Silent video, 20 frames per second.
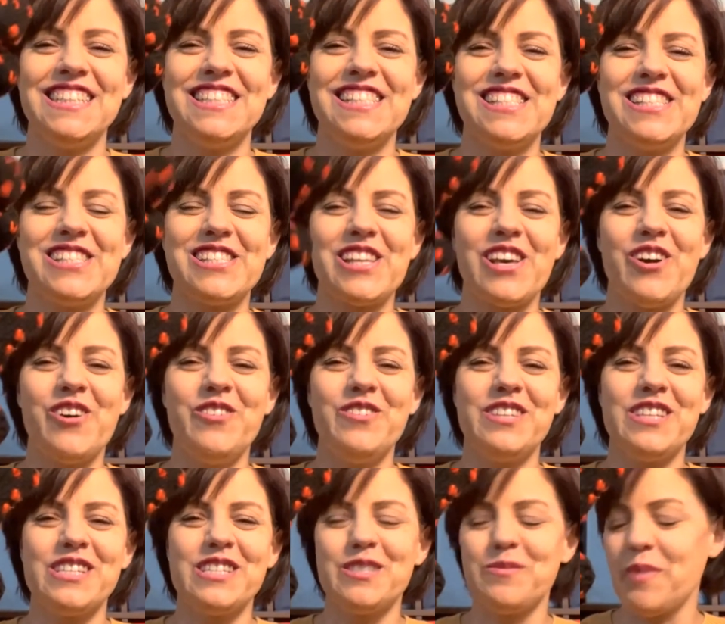So
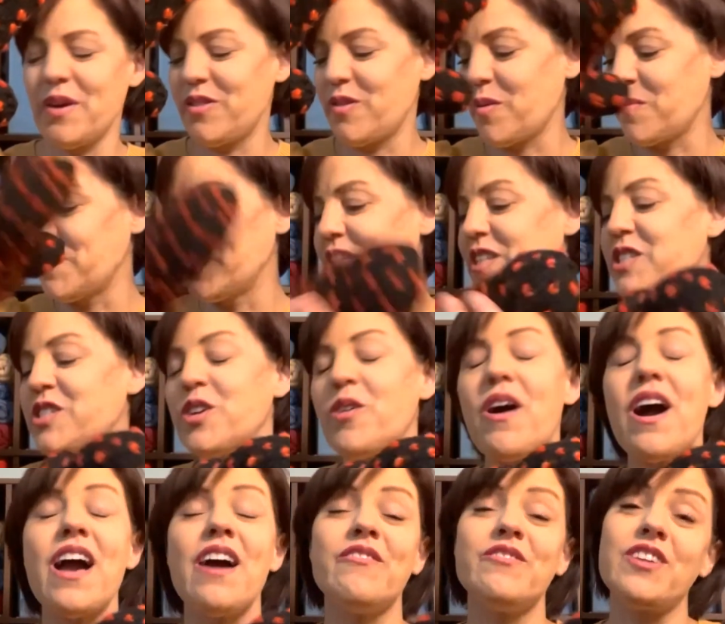this is my third mitten. So
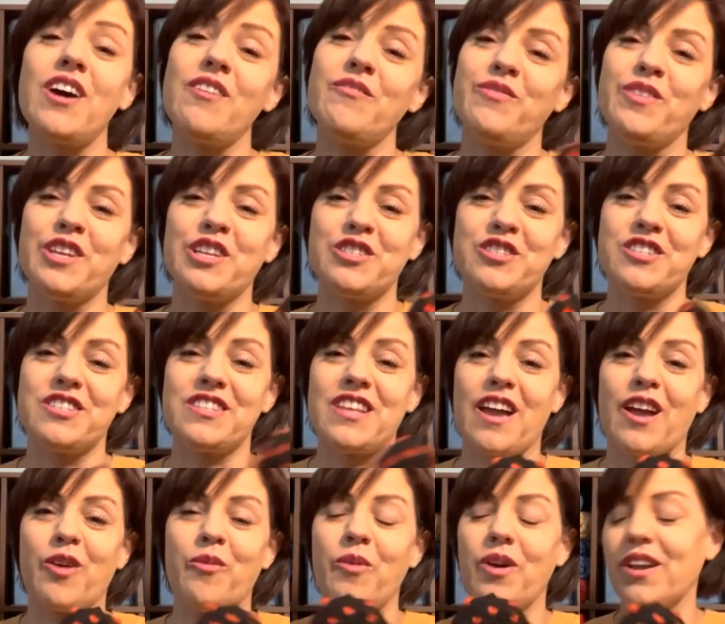I have not finished the
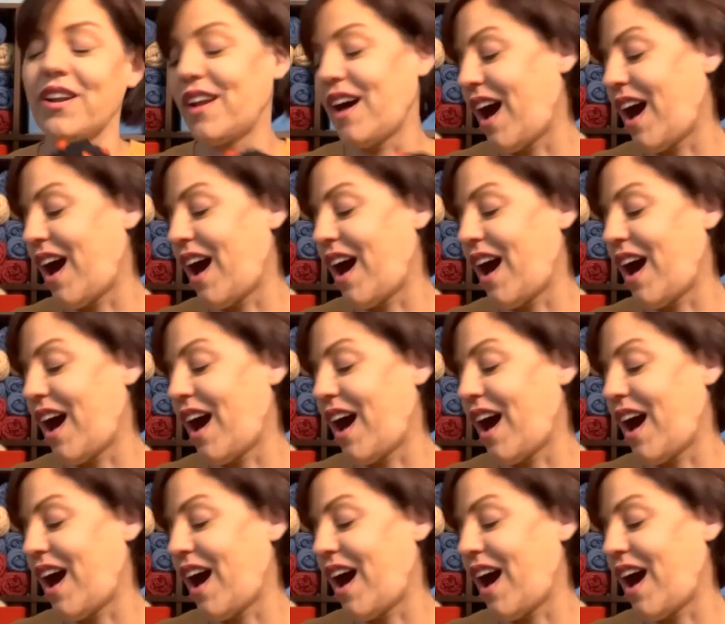second one.